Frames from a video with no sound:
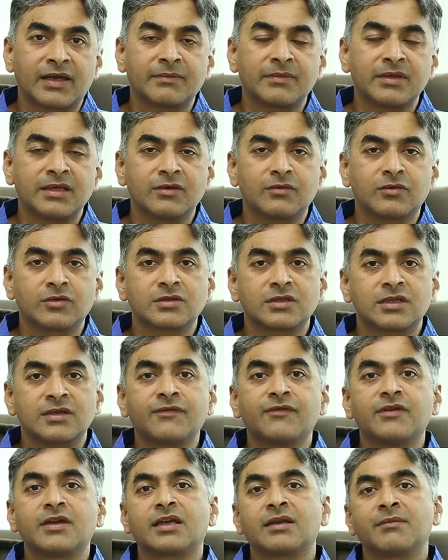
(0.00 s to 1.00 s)
family was,
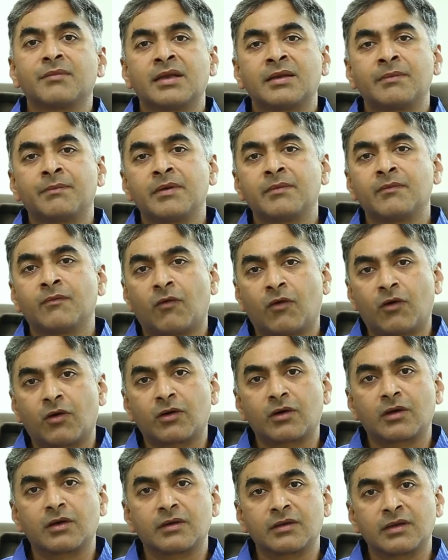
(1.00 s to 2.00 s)
if we can help him
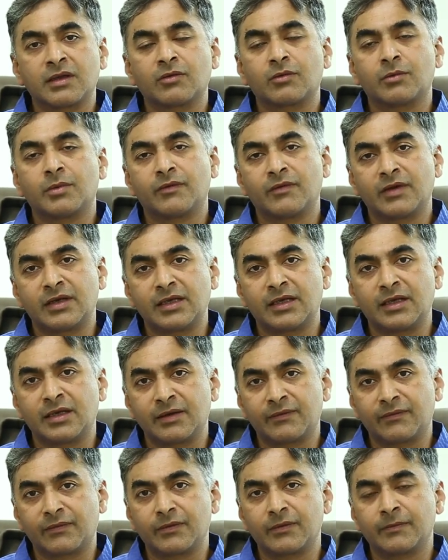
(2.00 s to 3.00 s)
walk, they would be very
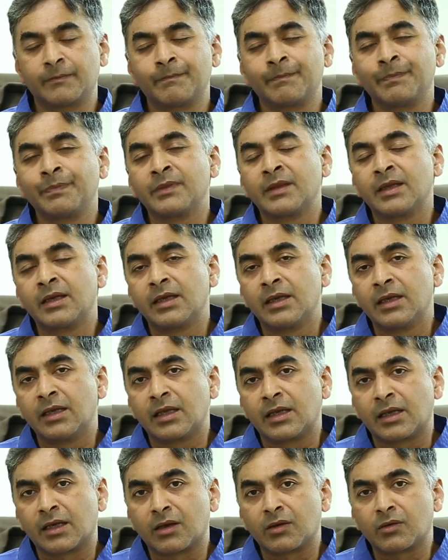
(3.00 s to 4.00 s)
grateful.
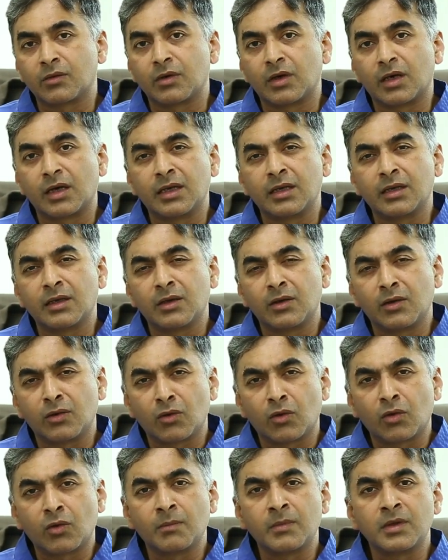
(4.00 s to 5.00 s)
Now, in a
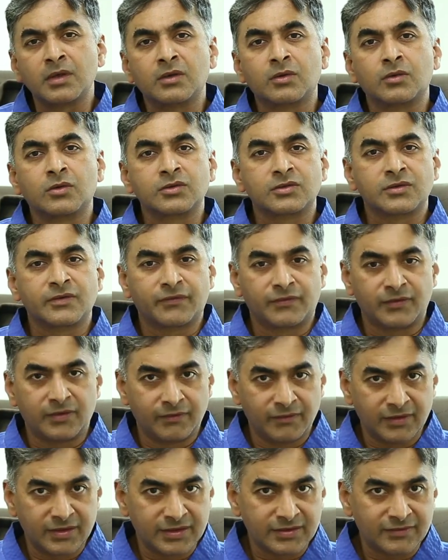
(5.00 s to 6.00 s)
normal course of
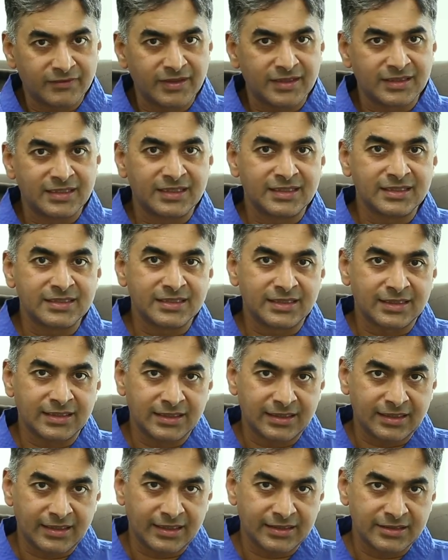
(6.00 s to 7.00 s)
events where there is a
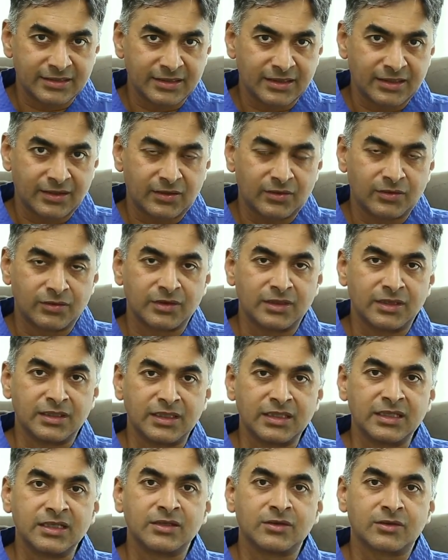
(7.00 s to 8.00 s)
contracture around the
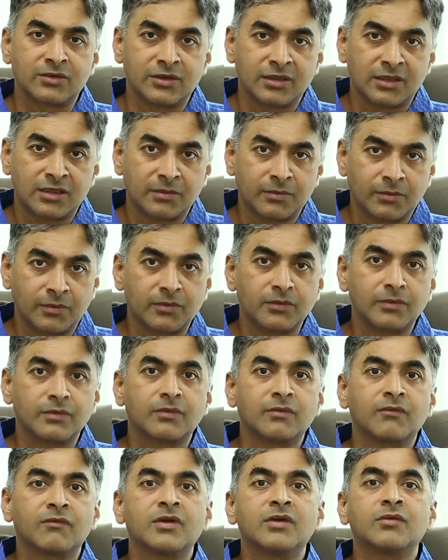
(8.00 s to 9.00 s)
knee or the elbow,
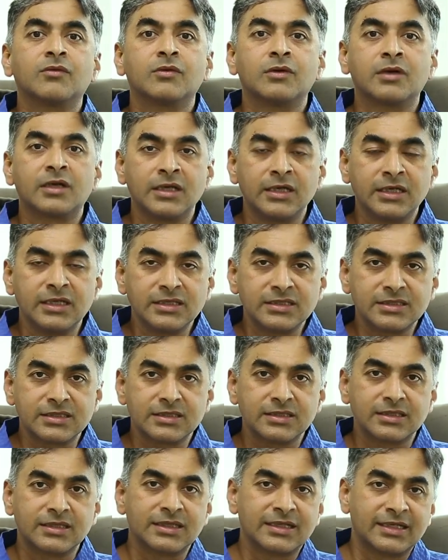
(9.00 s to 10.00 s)
we would release,
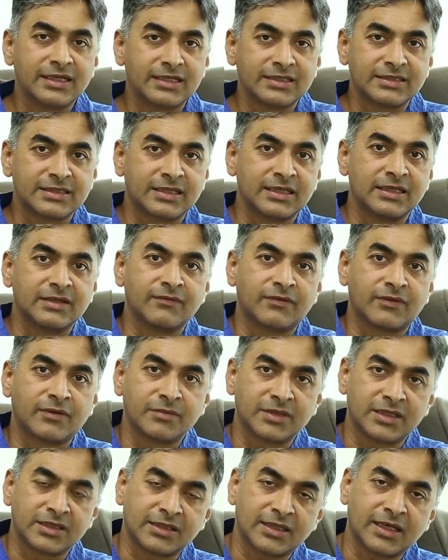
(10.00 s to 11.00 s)
take skin
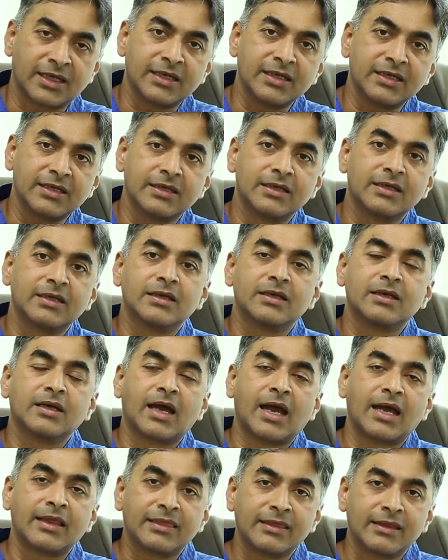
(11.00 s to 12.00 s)
from the thigh,
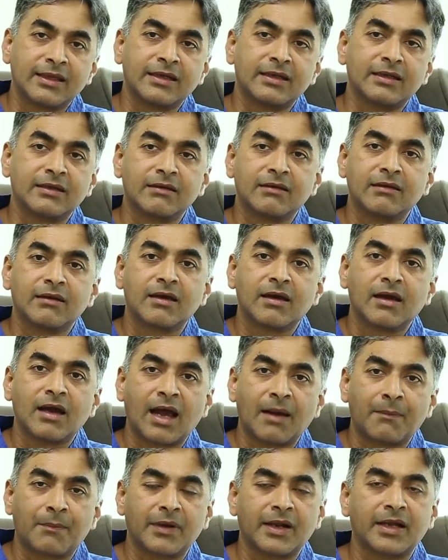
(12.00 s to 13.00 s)
and then
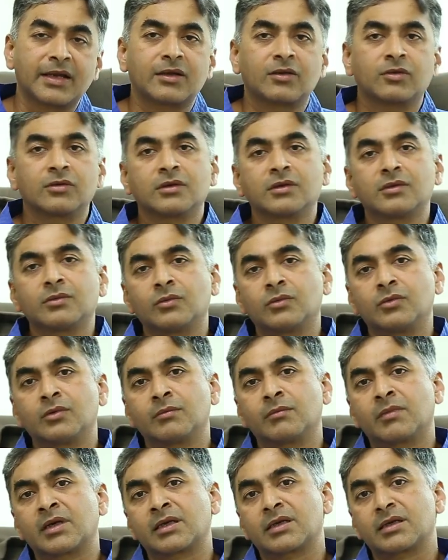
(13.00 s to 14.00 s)
apply it on the wound.
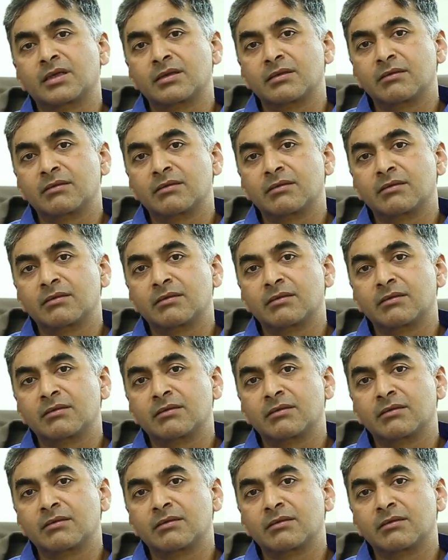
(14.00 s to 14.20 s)
But